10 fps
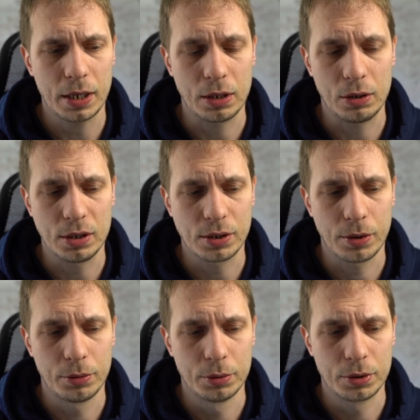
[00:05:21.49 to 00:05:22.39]
and also
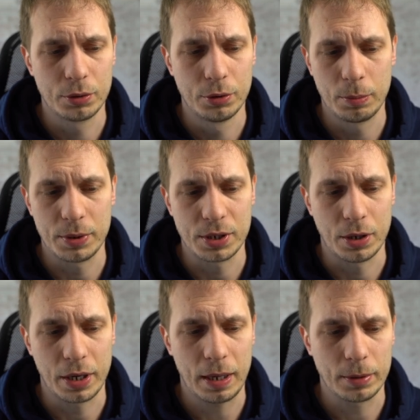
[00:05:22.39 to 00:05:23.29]
the root group is
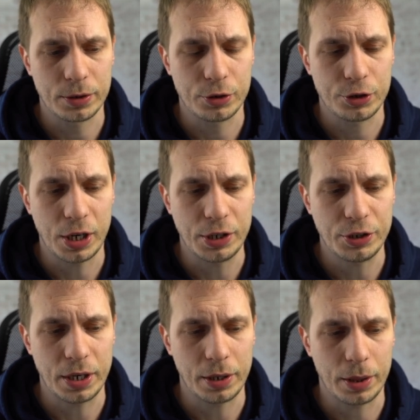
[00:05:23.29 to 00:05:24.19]
not able to change
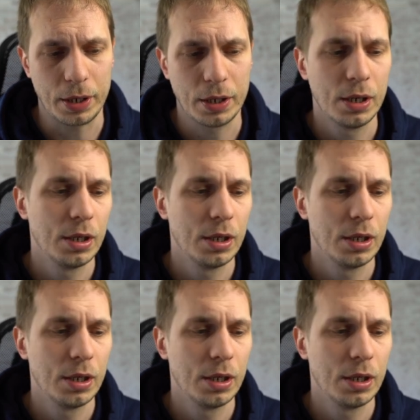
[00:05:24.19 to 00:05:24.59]
anything.